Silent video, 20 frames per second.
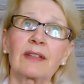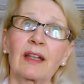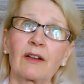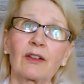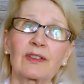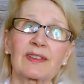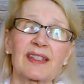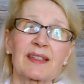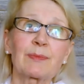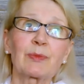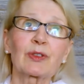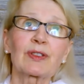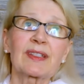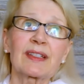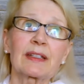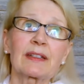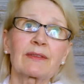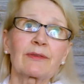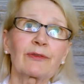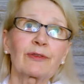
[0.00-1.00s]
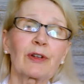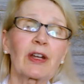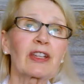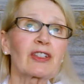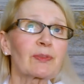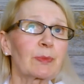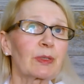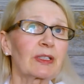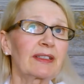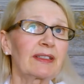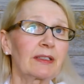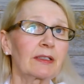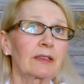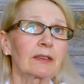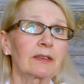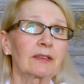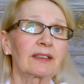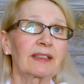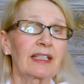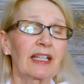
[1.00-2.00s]
All his books are in French, but they
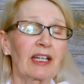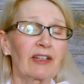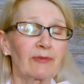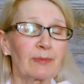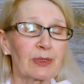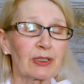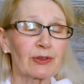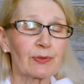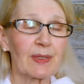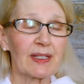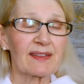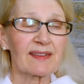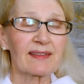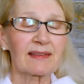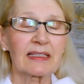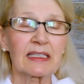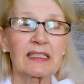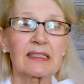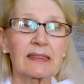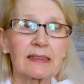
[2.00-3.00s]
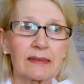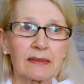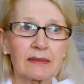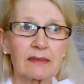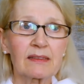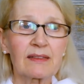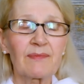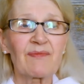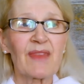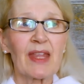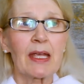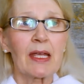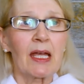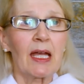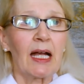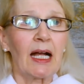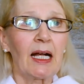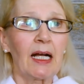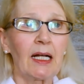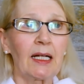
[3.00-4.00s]
have been translated.
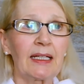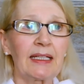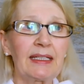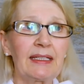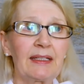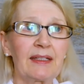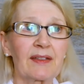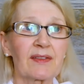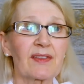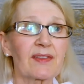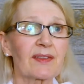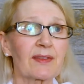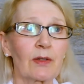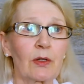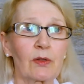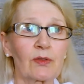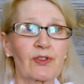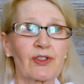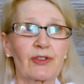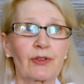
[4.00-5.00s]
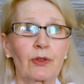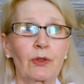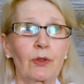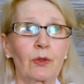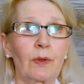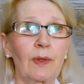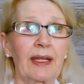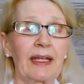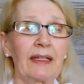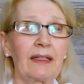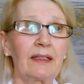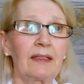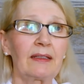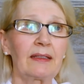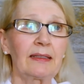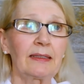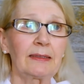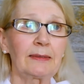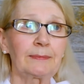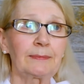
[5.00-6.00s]
He is also a